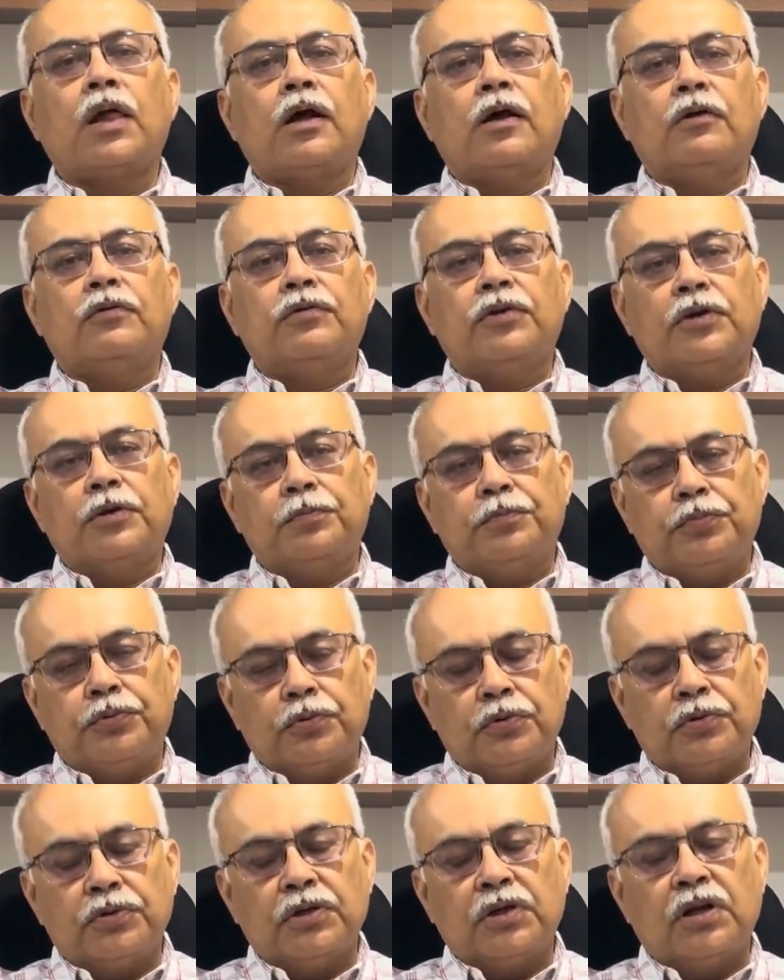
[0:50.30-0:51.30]
very
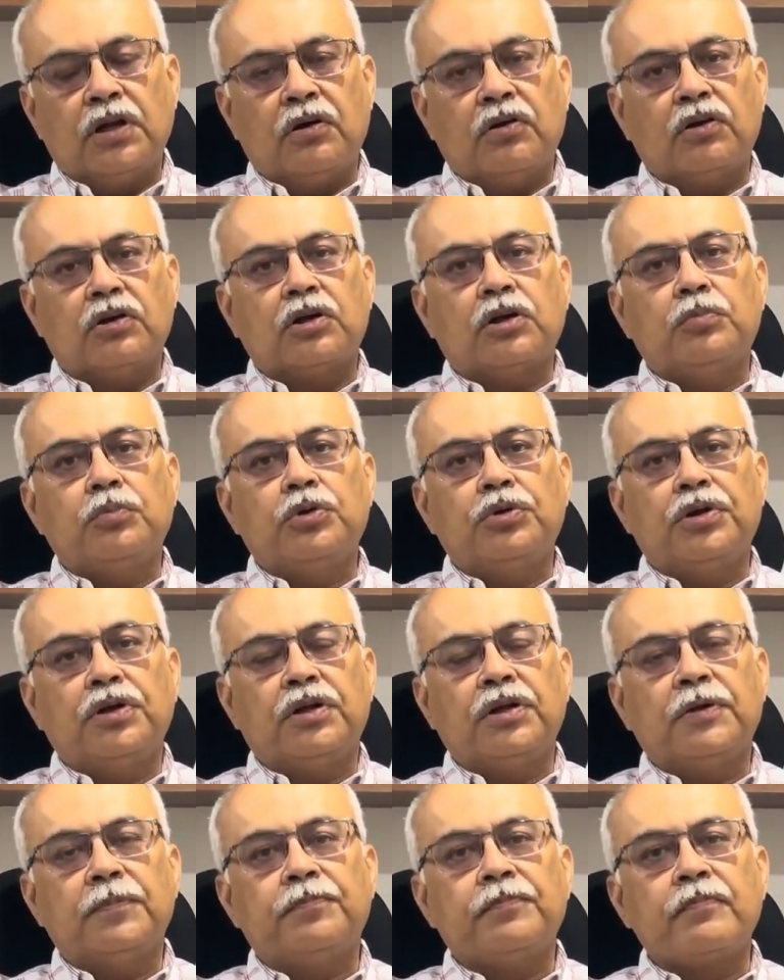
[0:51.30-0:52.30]
poor in our
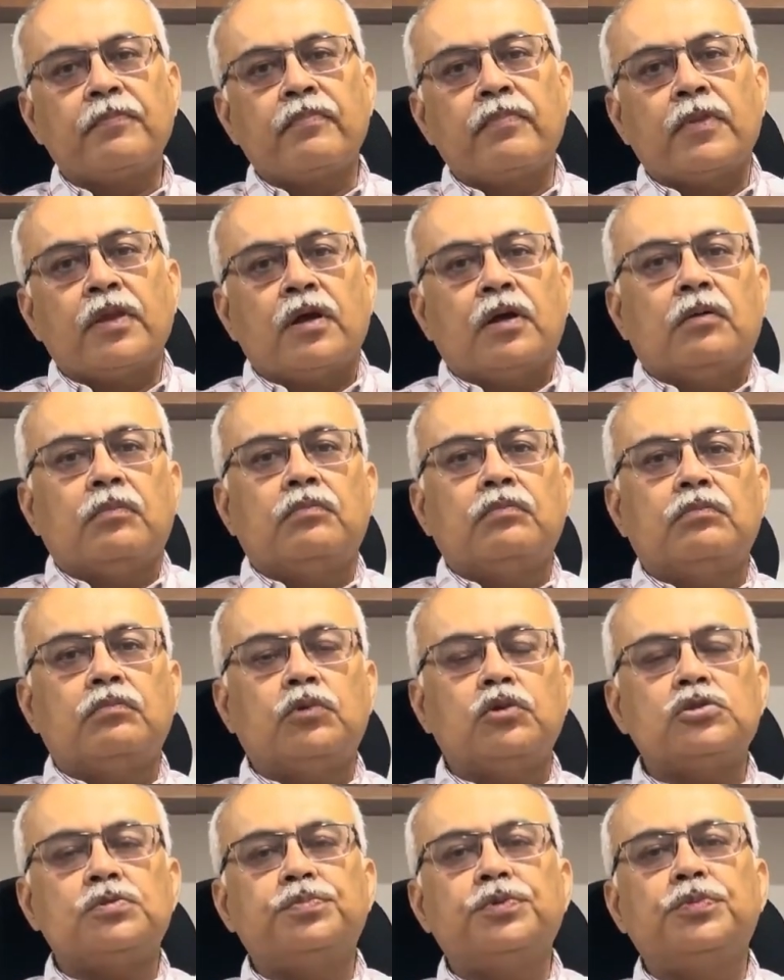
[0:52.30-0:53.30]
community.
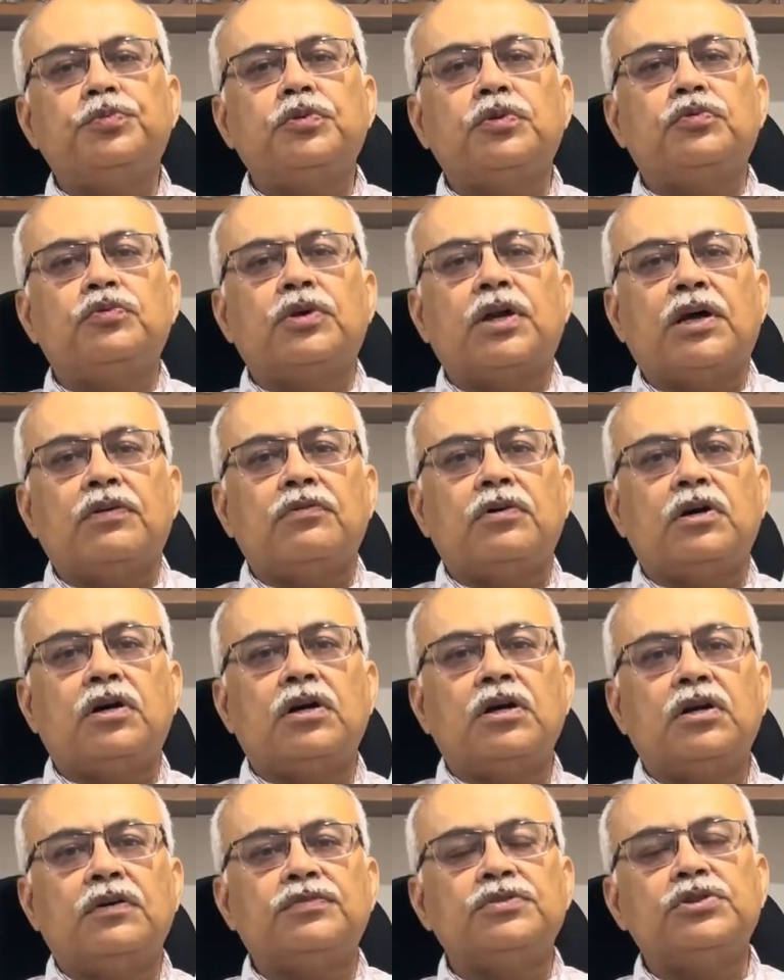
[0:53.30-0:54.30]
Most people would have
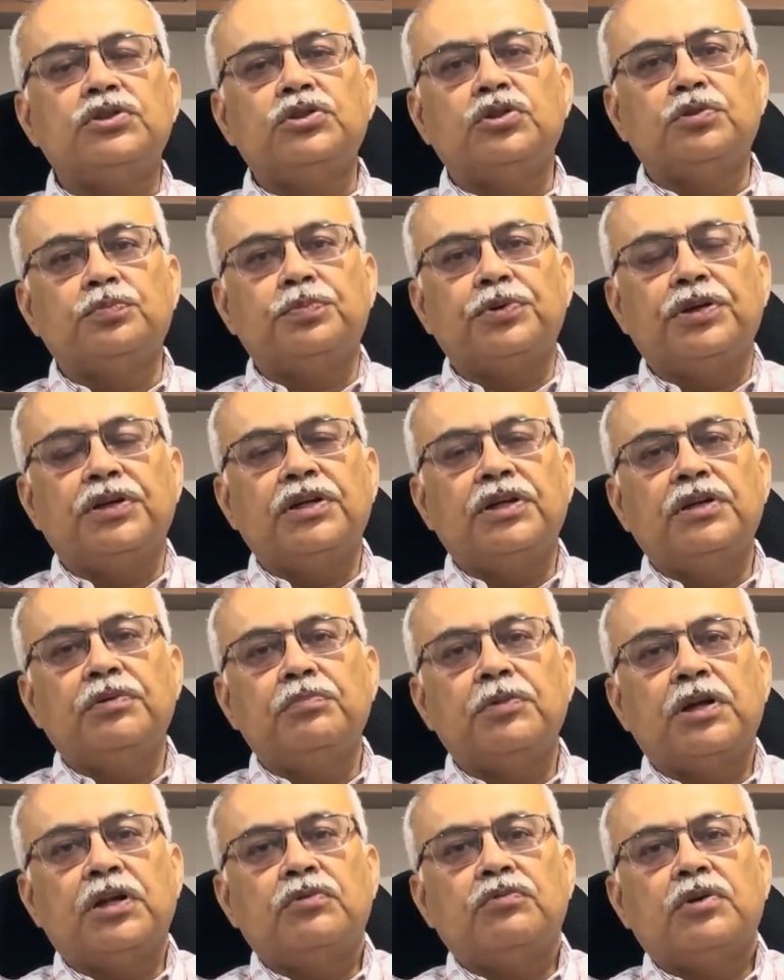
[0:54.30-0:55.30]
heard of COPD,
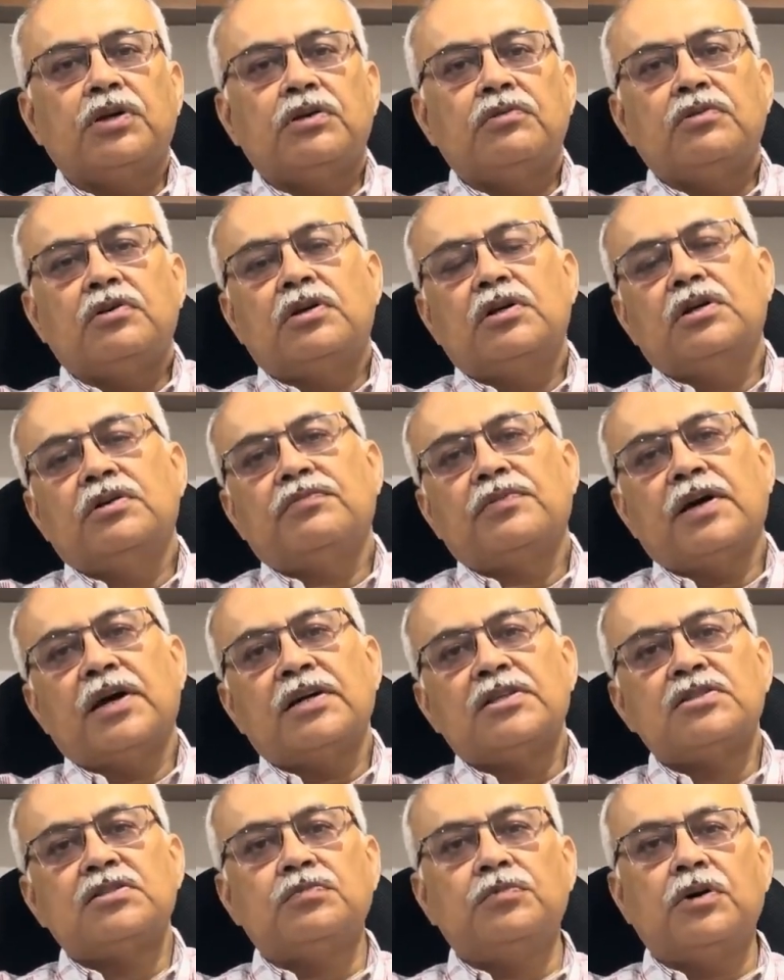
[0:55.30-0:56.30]
many would have heard of
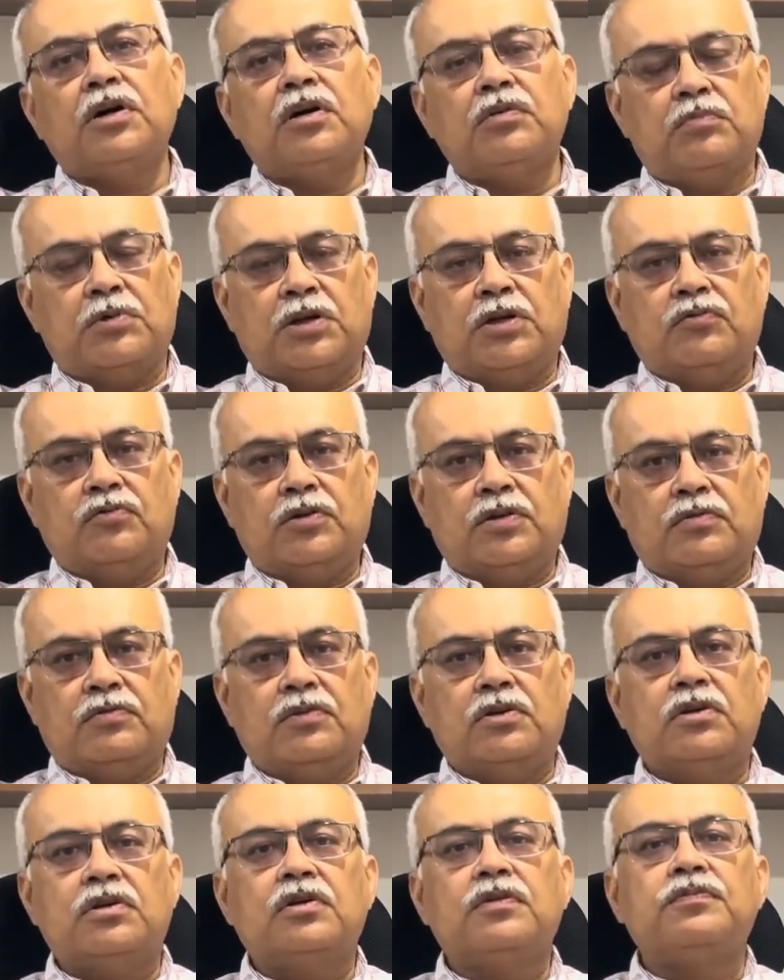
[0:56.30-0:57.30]
asthma, many would have
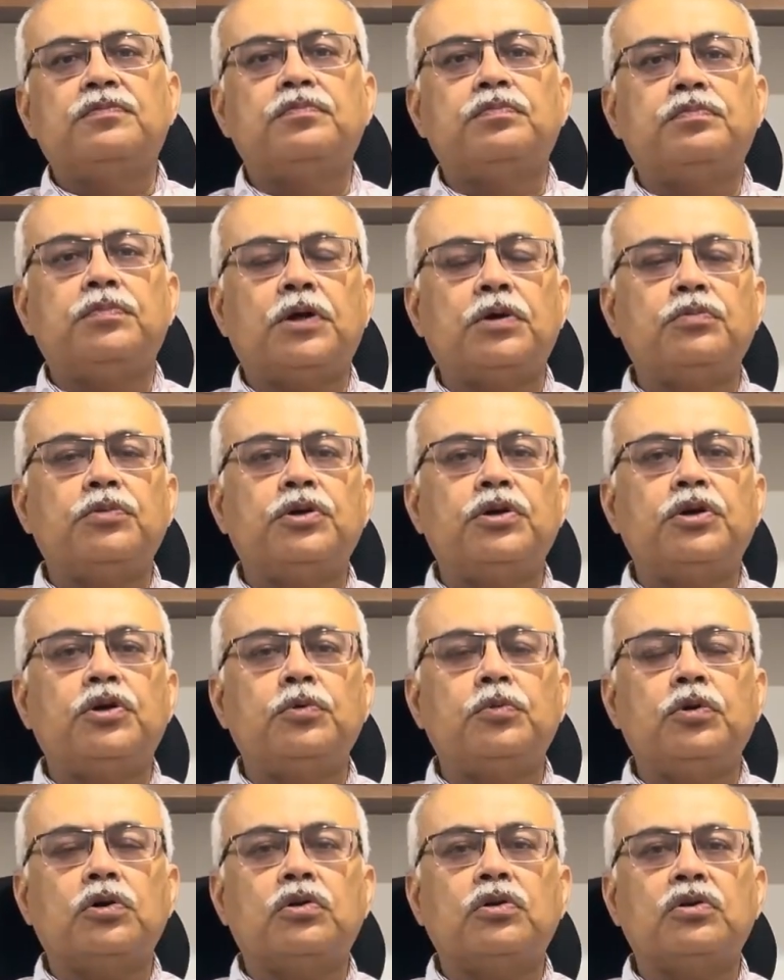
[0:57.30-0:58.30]
heard of pulmonary
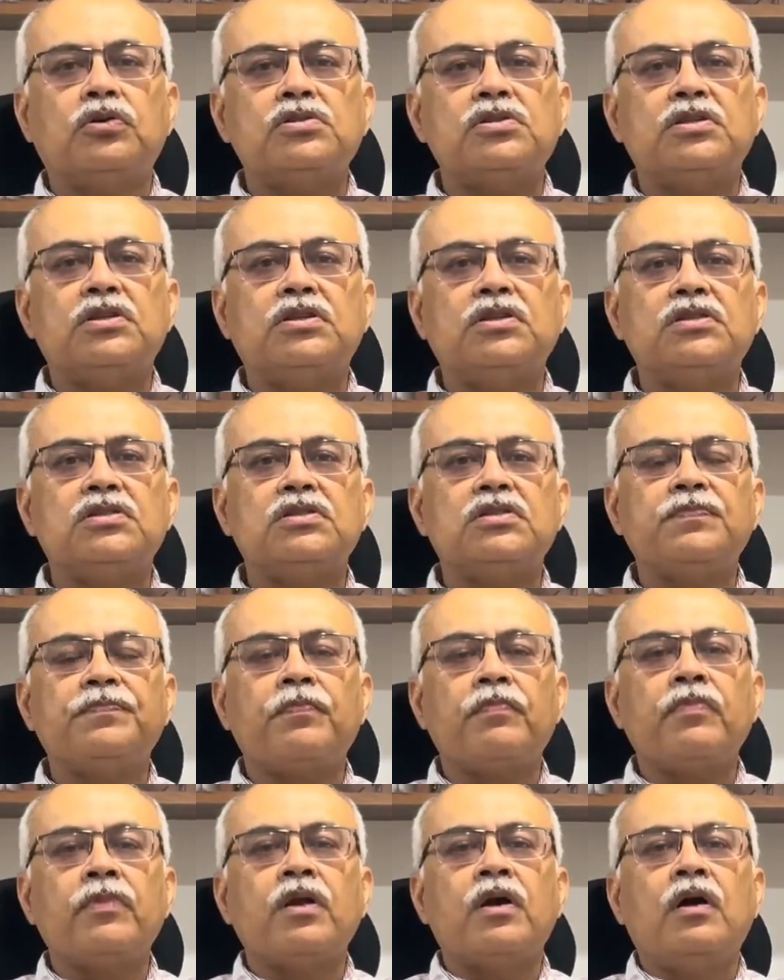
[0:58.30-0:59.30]
tuberculosis,
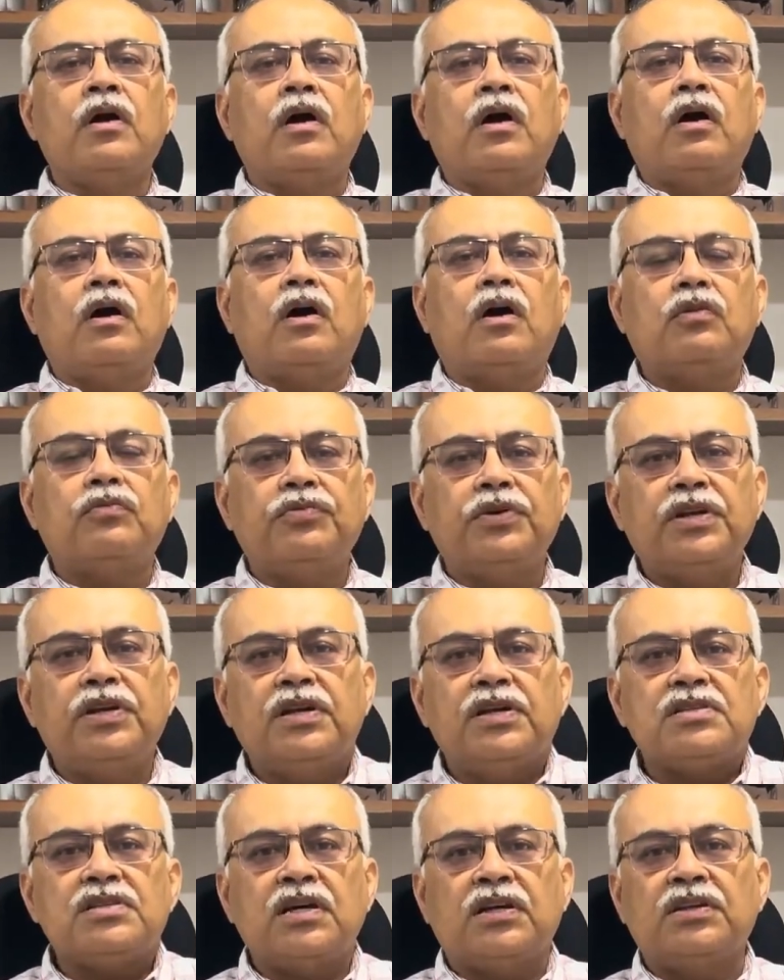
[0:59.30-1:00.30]
or
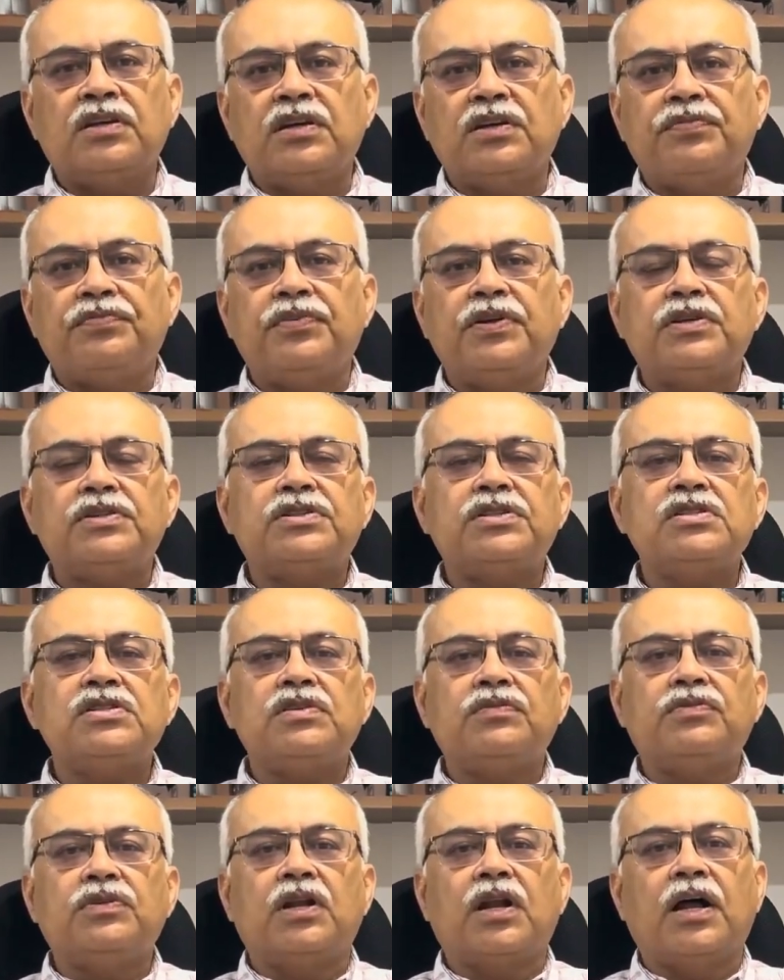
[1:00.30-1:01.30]
various other afflictions
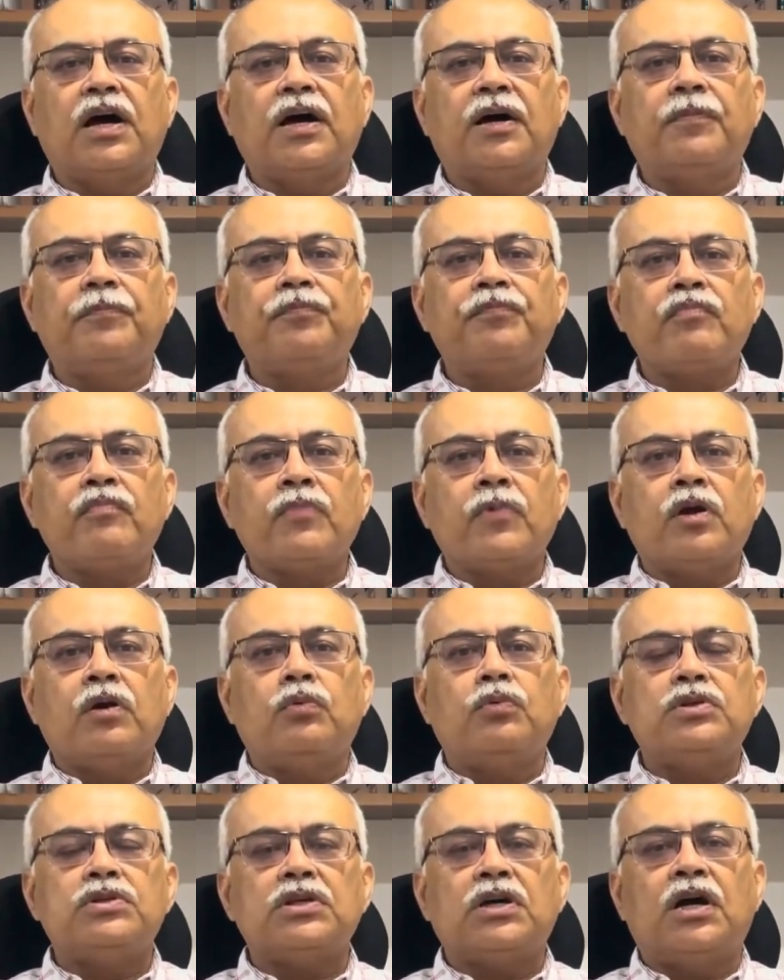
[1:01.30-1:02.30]
of the lung,
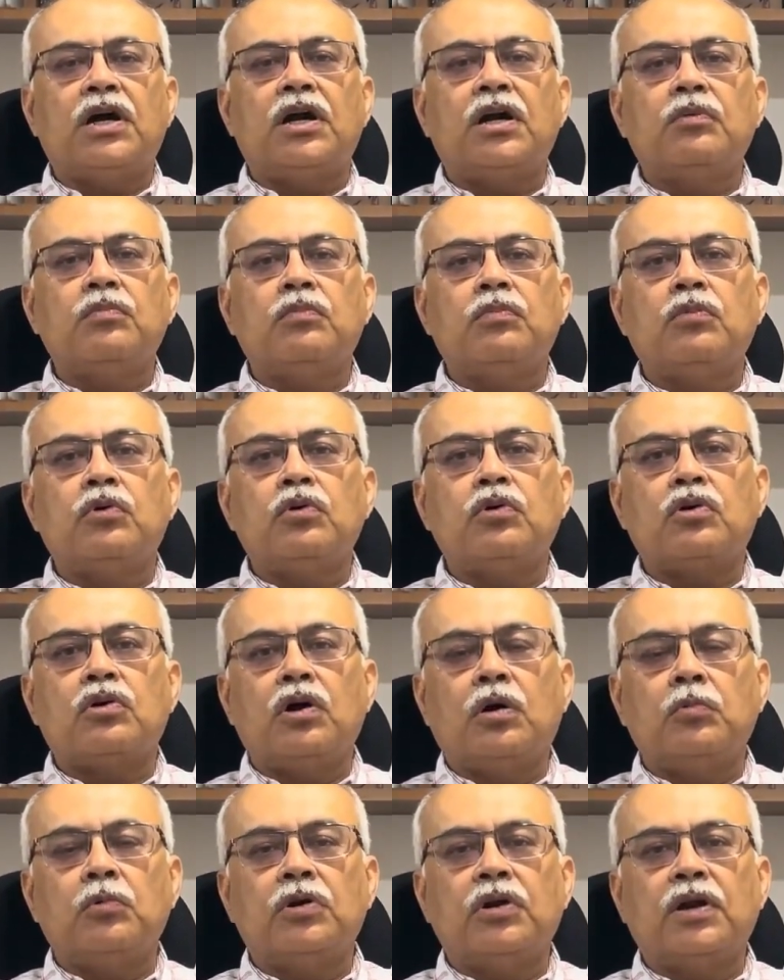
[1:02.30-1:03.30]
which are more common